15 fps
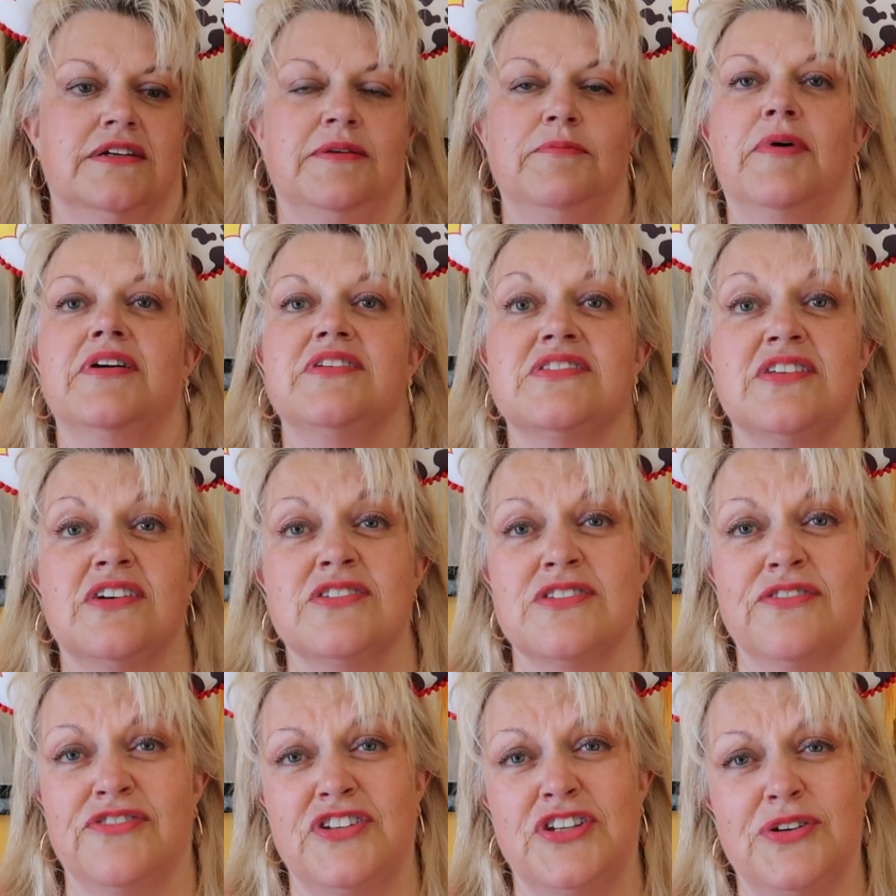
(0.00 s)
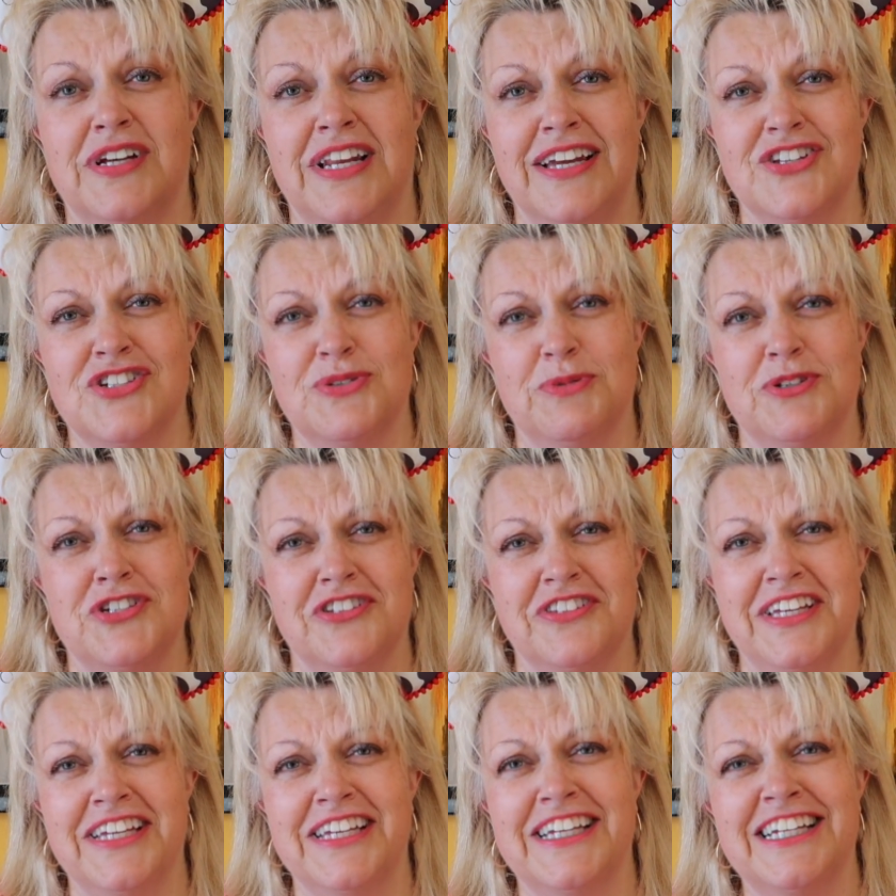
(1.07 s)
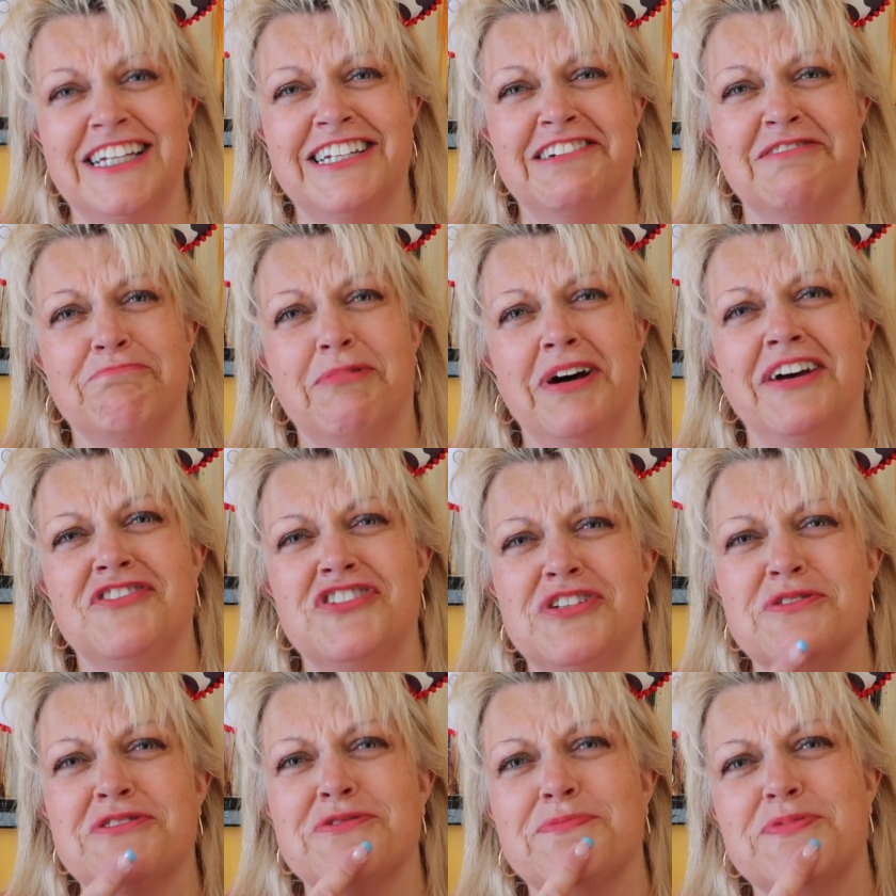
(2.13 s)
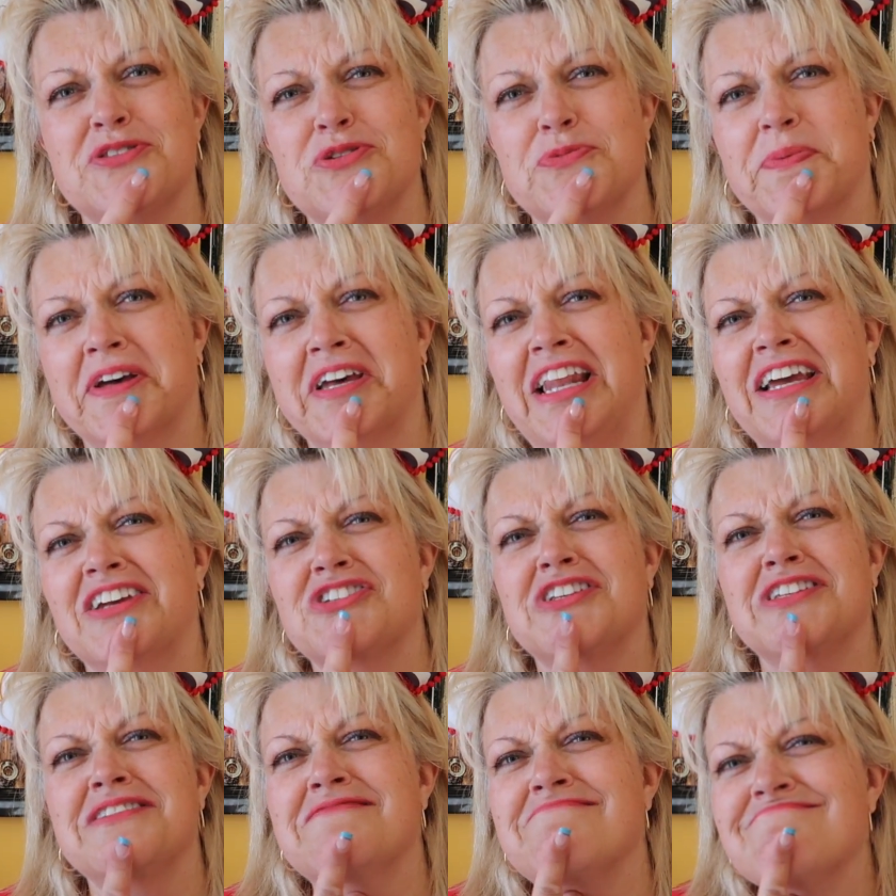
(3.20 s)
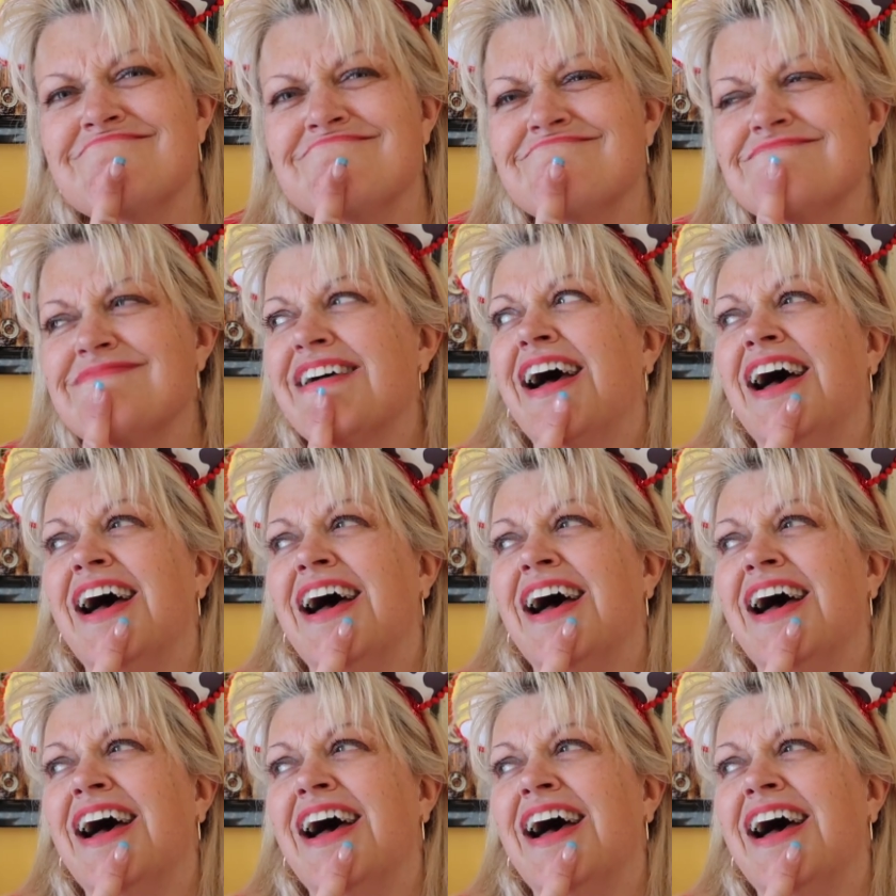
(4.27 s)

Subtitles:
It might start off a new collection. What do you think? Might have to do a sub collection.